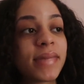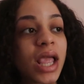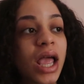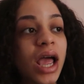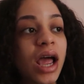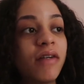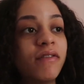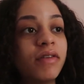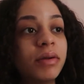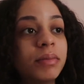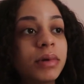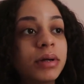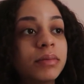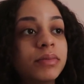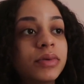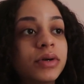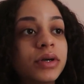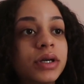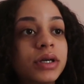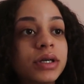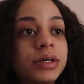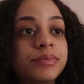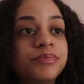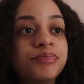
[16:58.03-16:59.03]
I
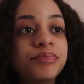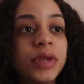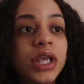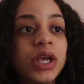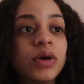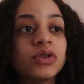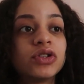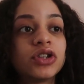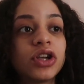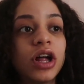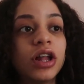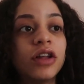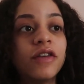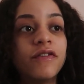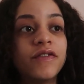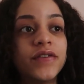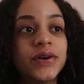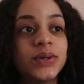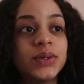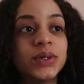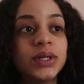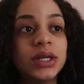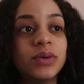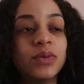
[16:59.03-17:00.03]
remember he was on the
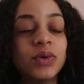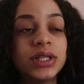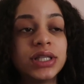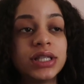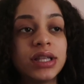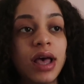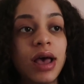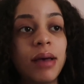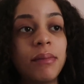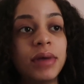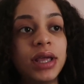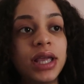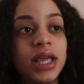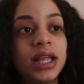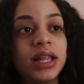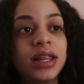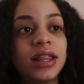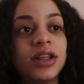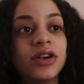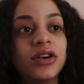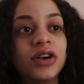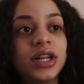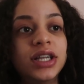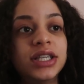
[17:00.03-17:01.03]
phone in one time and he
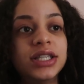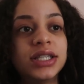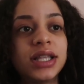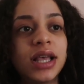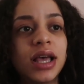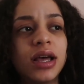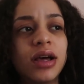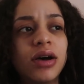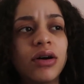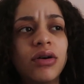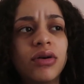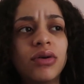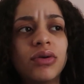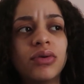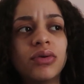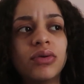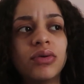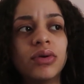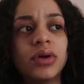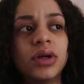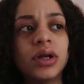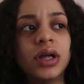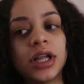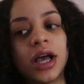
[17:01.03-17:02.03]
literally said,
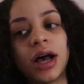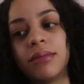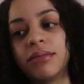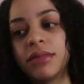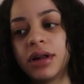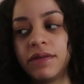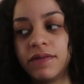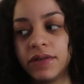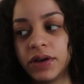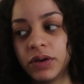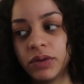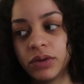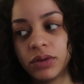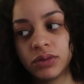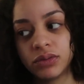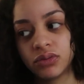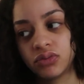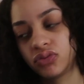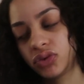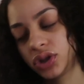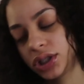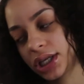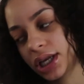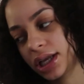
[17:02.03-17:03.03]
oh, I'm not even
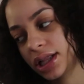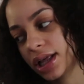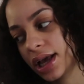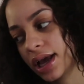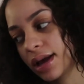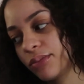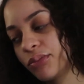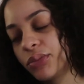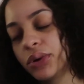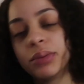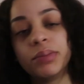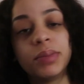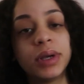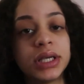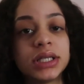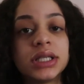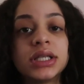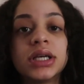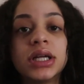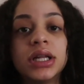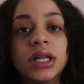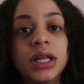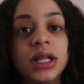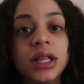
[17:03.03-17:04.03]
gonna say that, but
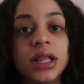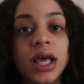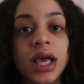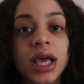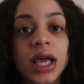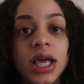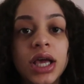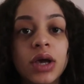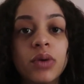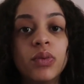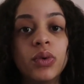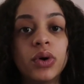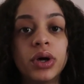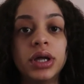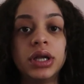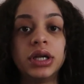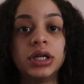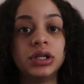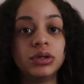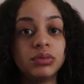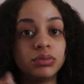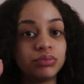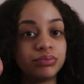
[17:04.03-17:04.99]
basically that he would